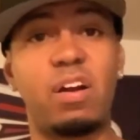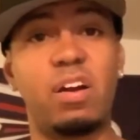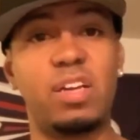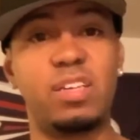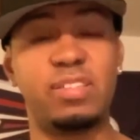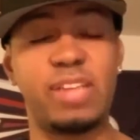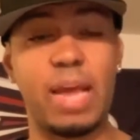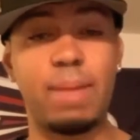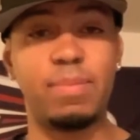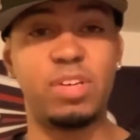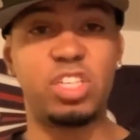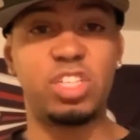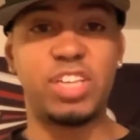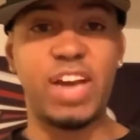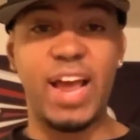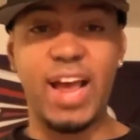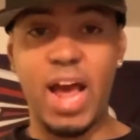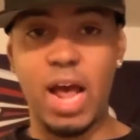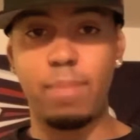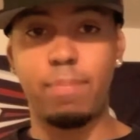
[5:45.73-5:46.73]
His name is
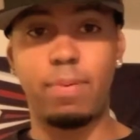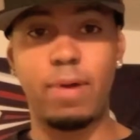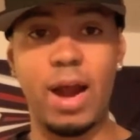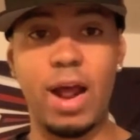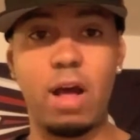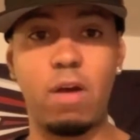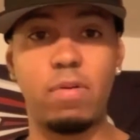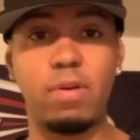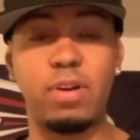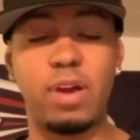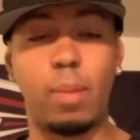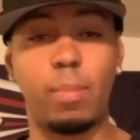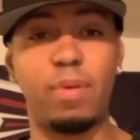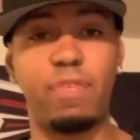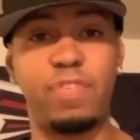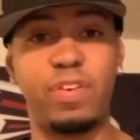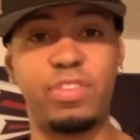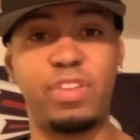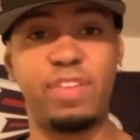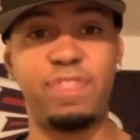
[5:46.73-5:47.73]
Jayon Brown, number
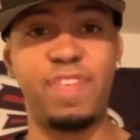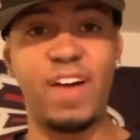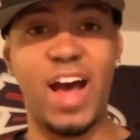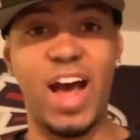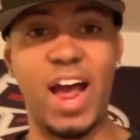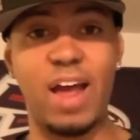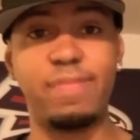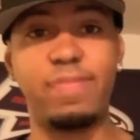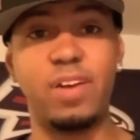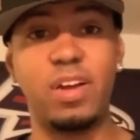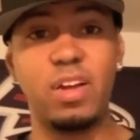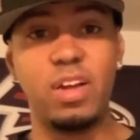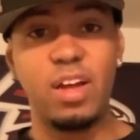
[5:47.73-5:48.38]
55.